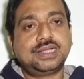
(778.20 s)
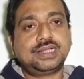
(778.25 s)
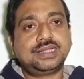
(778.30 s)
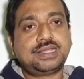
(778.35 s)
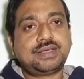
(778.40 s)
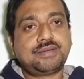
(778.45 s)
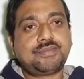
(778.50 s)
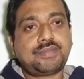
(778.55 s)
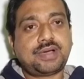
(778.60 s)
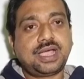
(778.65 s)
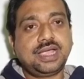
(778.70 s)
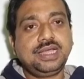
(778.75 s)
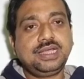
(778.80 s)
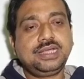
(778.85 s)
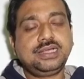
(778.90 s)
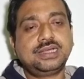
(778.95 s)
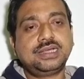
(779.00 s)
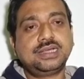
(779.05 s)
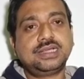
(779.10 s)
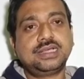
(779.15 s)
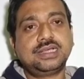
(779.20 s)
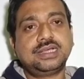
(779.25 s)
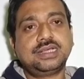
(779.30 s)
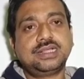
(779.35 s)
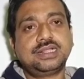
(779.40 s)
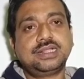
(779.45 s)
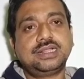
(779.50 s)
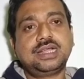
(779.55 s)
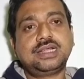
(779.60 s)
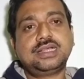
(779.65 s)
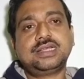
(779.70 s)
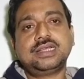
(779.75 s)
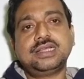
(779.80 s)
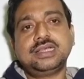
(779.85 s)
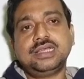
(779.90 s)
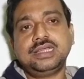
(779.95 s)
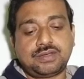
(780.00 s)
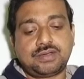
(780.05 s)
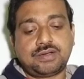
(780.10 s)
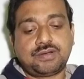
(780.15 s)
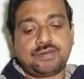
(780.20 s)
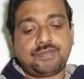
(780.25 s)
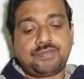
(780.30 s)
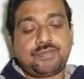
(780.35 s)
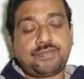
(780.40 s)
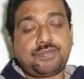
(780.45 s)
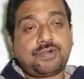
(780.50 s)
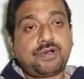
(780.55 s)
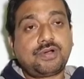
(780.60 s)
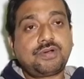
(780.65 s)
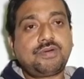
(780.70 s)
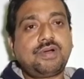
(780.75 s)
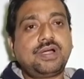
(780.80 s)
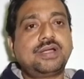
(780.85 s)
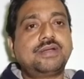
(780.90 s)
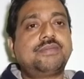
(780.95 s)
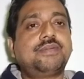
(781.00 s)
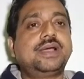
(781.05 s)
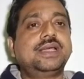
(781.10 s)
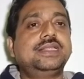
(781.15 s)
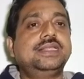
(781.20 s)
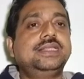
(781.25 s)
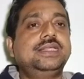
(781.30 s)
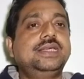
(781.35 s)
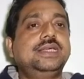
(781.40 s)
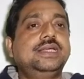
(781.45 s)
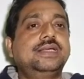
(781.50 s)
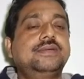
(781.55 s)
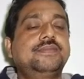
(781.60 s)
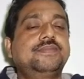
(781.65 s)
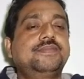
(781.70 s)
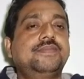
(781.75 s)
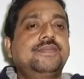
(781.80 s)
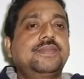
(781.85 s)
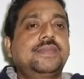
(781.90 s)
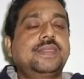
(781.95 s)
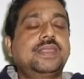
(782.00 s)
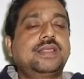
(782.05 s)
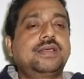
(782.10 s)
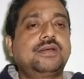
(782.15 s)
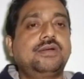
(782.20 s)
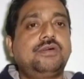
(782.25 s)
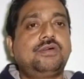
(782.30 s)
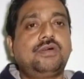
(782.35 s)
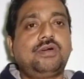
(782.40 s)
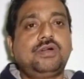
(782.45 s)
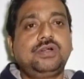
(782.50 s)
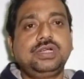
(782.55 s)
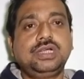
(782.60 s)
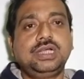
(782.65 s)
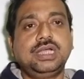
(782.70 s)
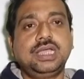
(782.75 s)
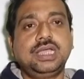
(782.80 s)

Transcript: the mind that lead forward by thee, God,